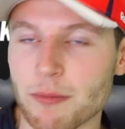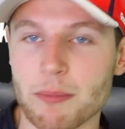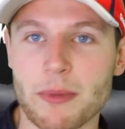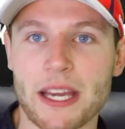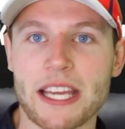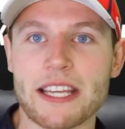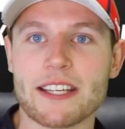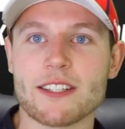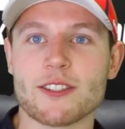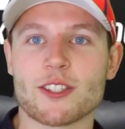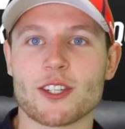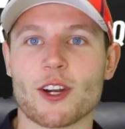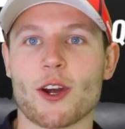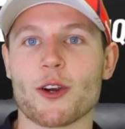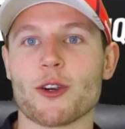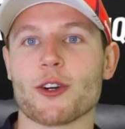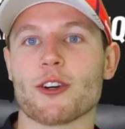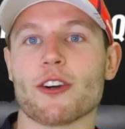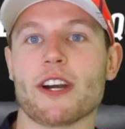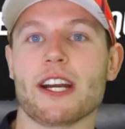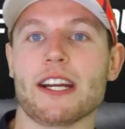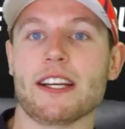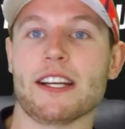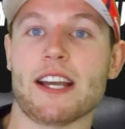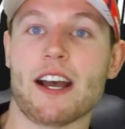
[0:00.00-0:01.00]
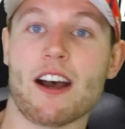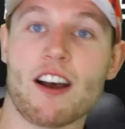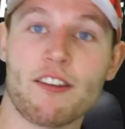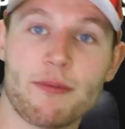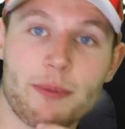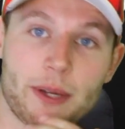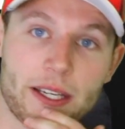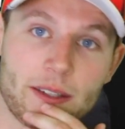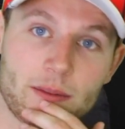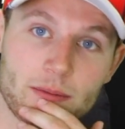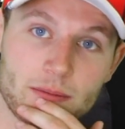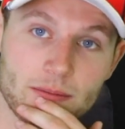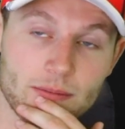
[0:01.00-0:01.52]
Mean Joe Greene. Now I've
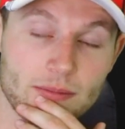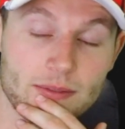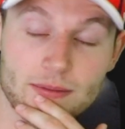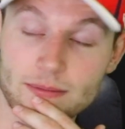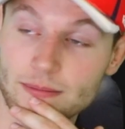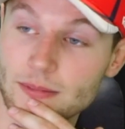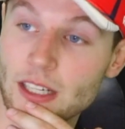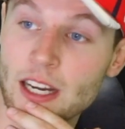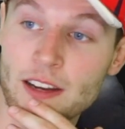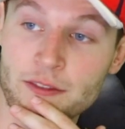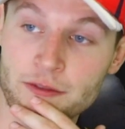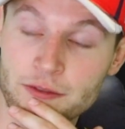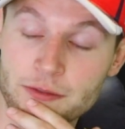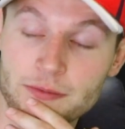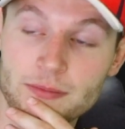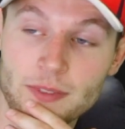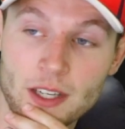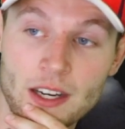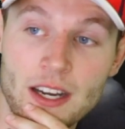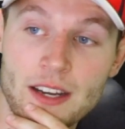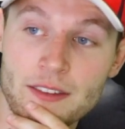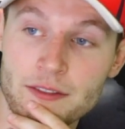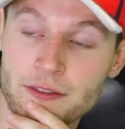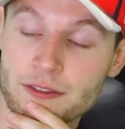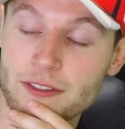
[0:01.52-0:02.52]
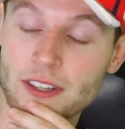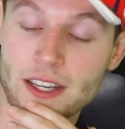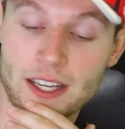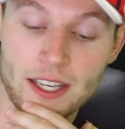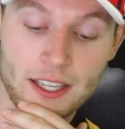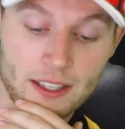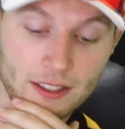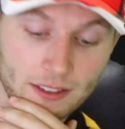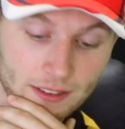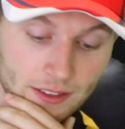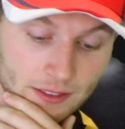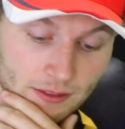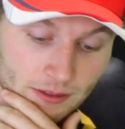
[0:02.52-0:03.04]
been I've I've
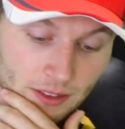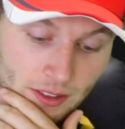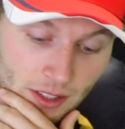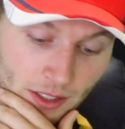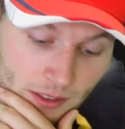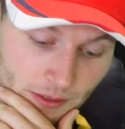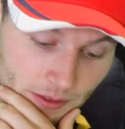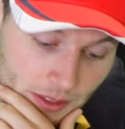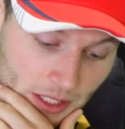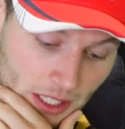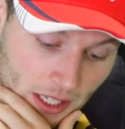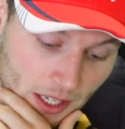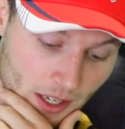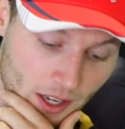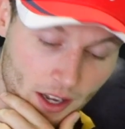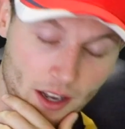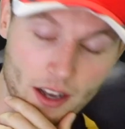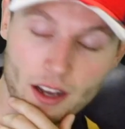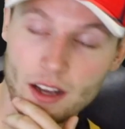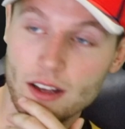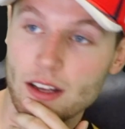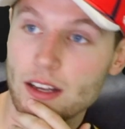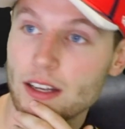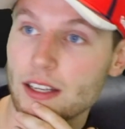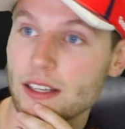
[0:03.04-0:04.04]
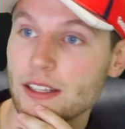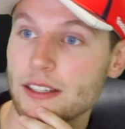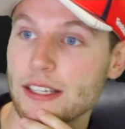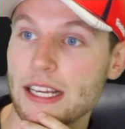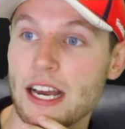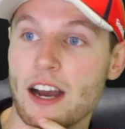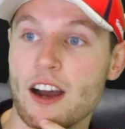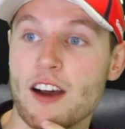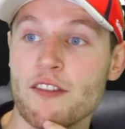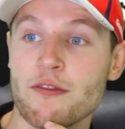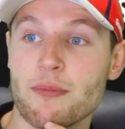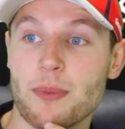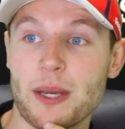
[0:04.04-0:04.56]
uh,
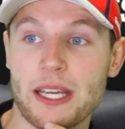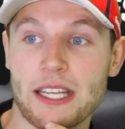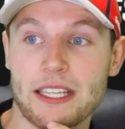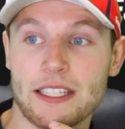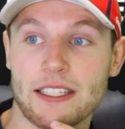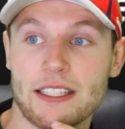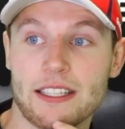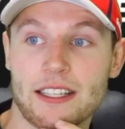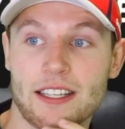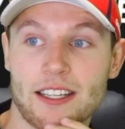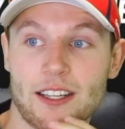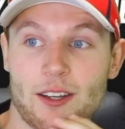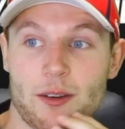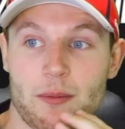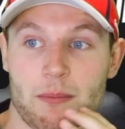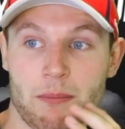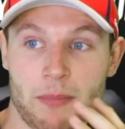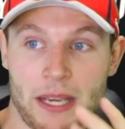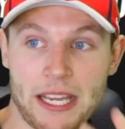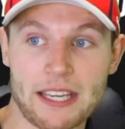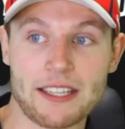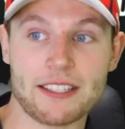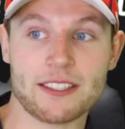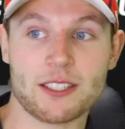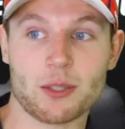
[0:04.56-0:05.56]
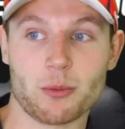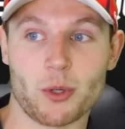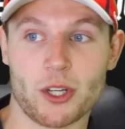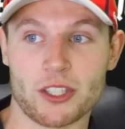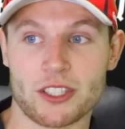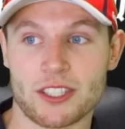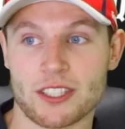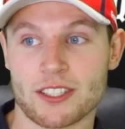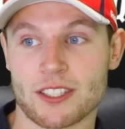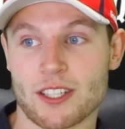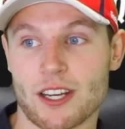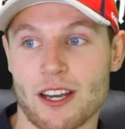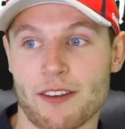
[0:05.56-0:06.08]
now I've been meaning to
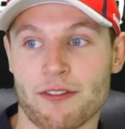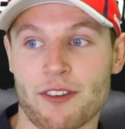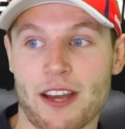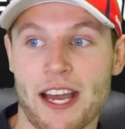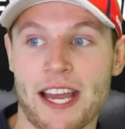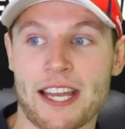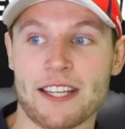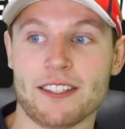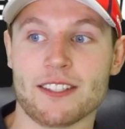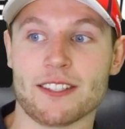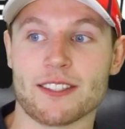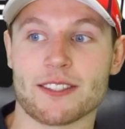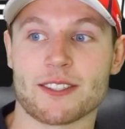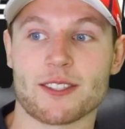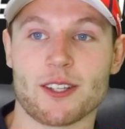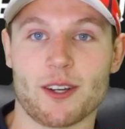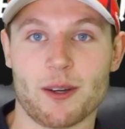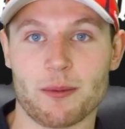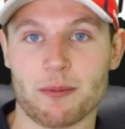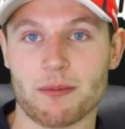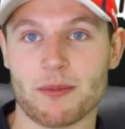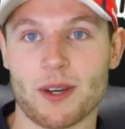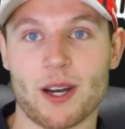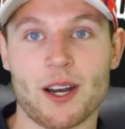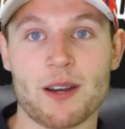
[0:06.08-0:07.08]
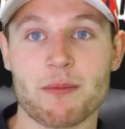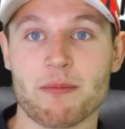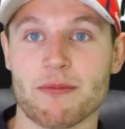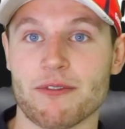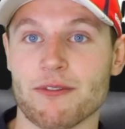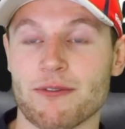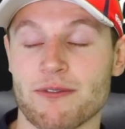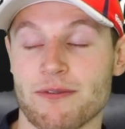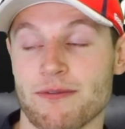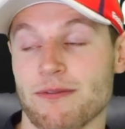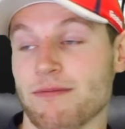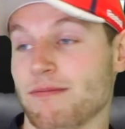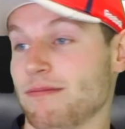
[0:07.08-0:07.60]
watch this guy for ages, so I'm I'm
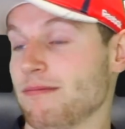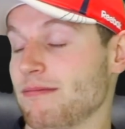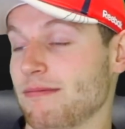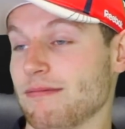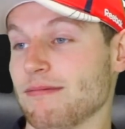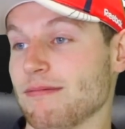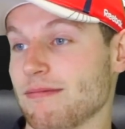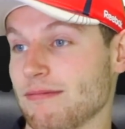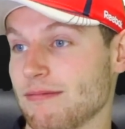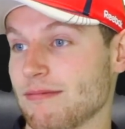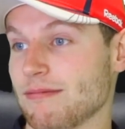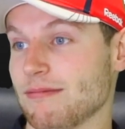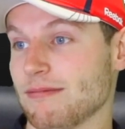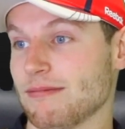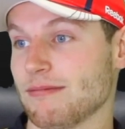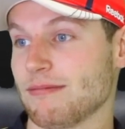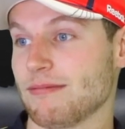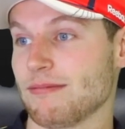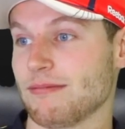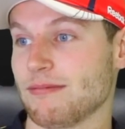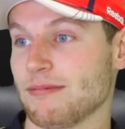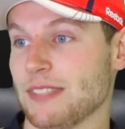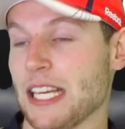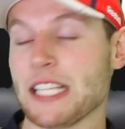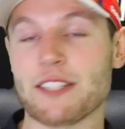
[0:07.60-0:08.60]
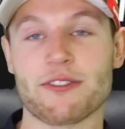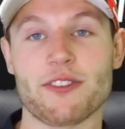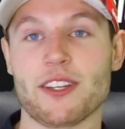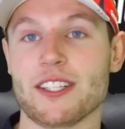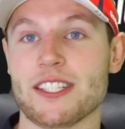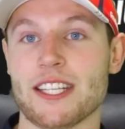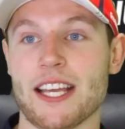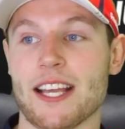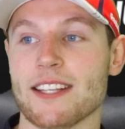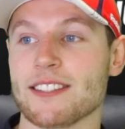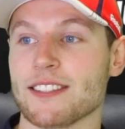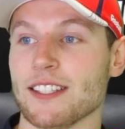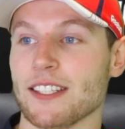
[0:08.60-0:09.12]
that's
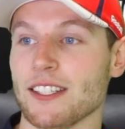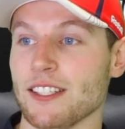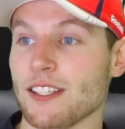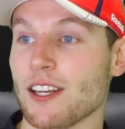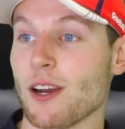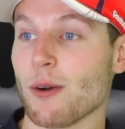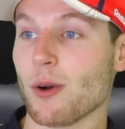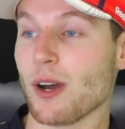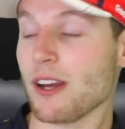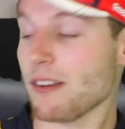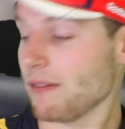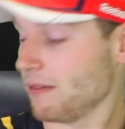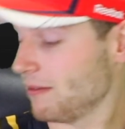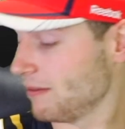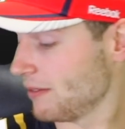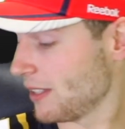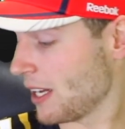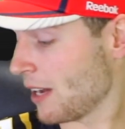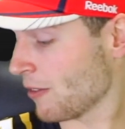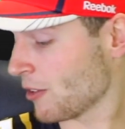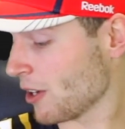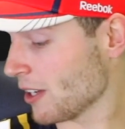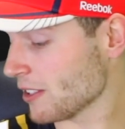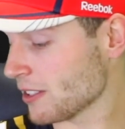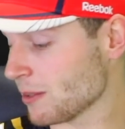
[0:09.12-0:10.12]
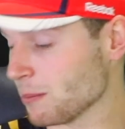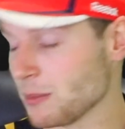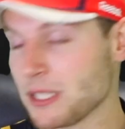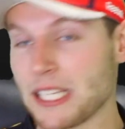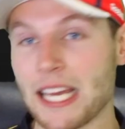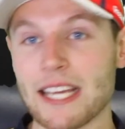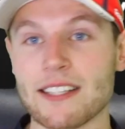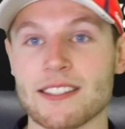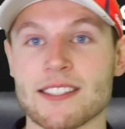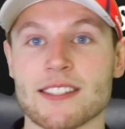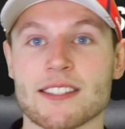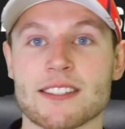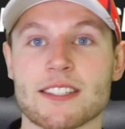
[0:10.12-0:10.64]
fantastic. You know what? I've got some
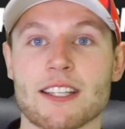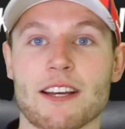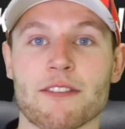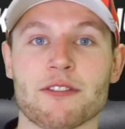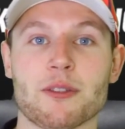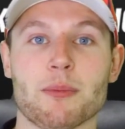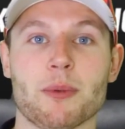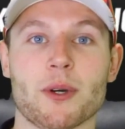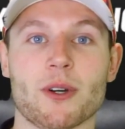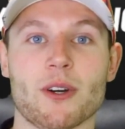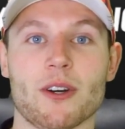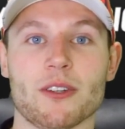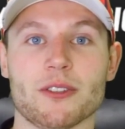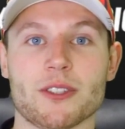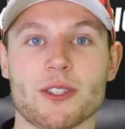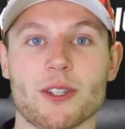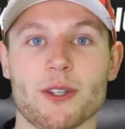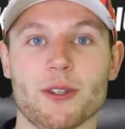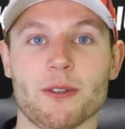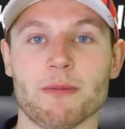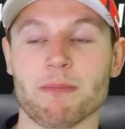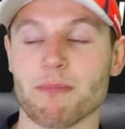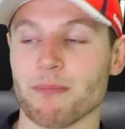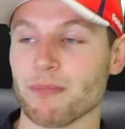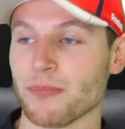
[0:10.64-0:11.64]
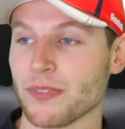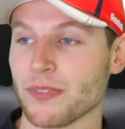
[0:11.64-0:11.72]
Texas stuff to put on too.